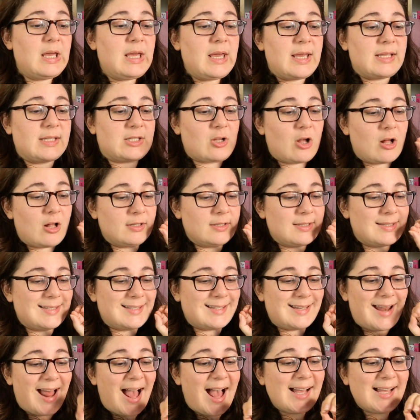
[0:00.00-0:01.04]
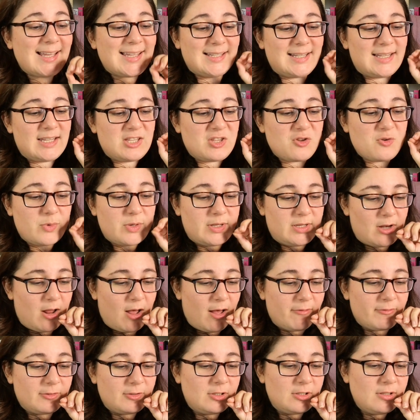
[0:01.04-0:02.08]
It's called Sanaaq, an Inuit
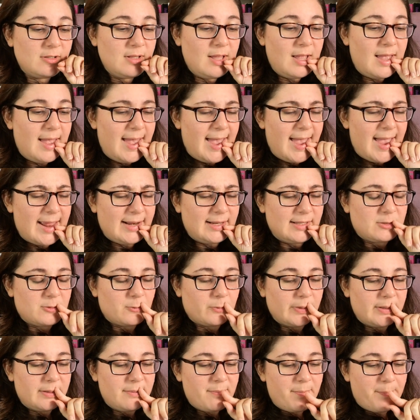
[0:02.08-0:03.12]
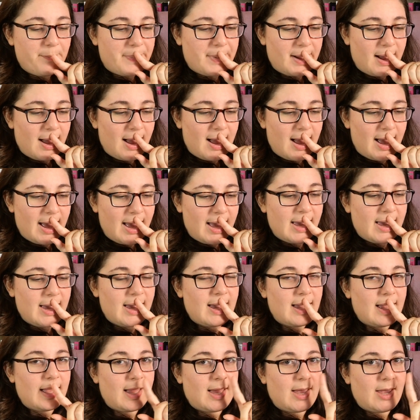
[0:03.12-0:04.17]
novel, and it's written
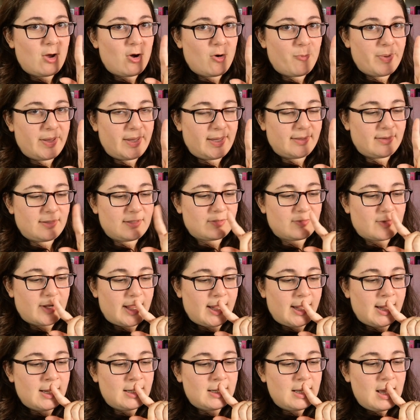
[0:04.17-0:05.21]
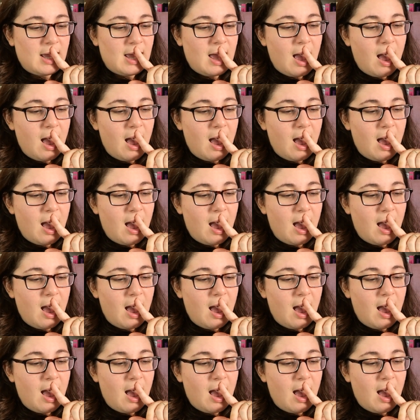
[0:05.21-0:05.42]
by, I hope I get this right,